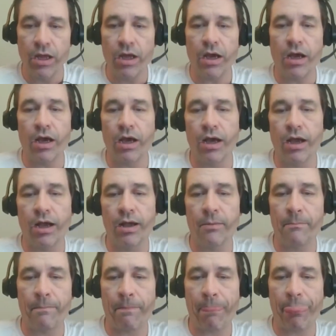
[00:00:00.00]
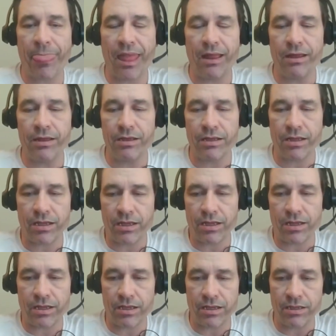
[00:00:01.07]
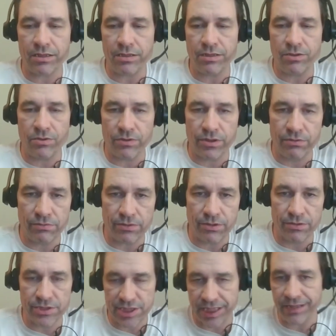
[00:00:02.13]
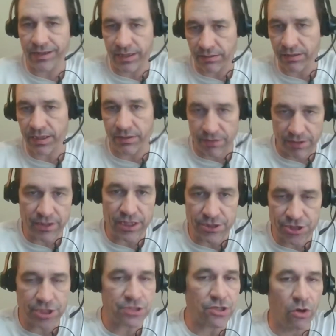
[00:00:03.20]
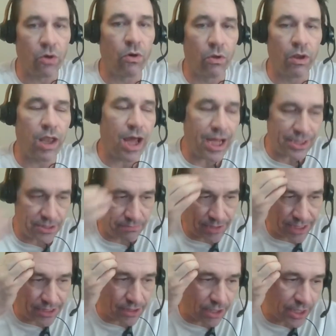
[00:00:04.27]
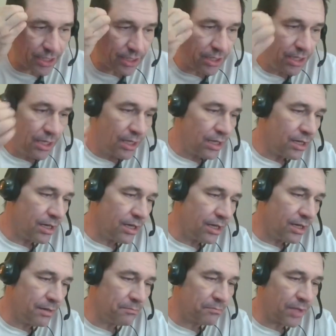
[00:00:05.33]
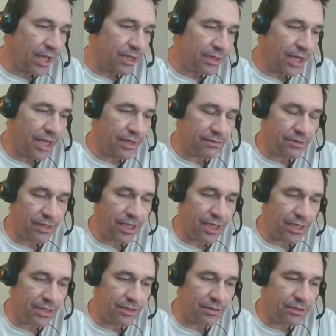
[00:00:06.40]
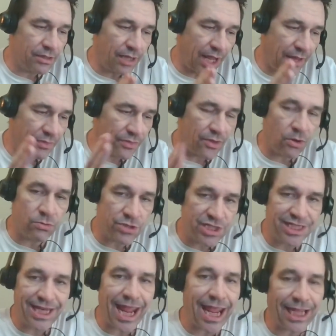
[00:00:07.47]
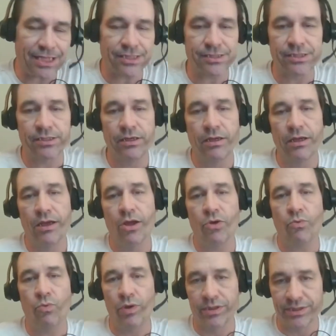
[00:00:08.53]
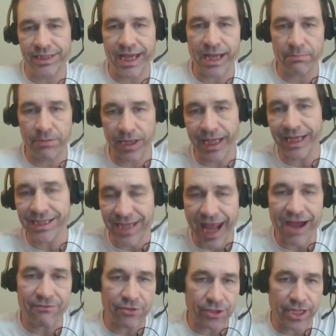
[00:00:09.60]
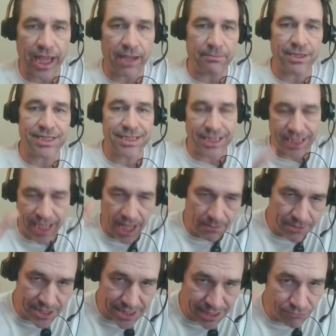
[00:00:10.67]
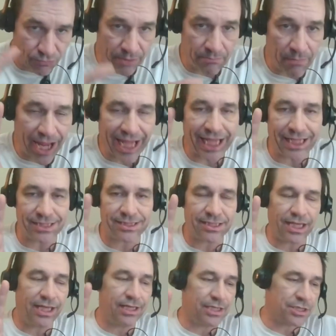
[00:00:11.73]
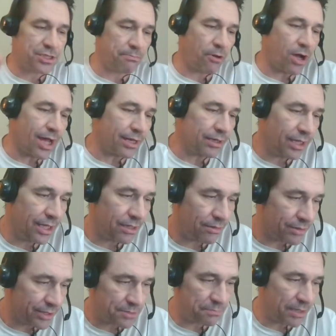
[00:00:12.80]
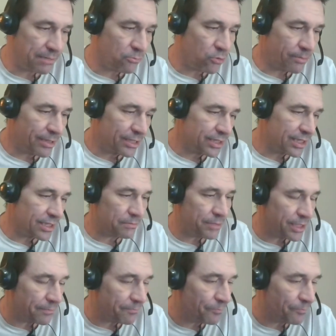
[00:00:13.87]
um, I, you know you'll you'll see that there there's just a whole lot to be done um, and and and and those dates will take place after KBC. KBC remains in its spot and I'll explain more about that in a minute.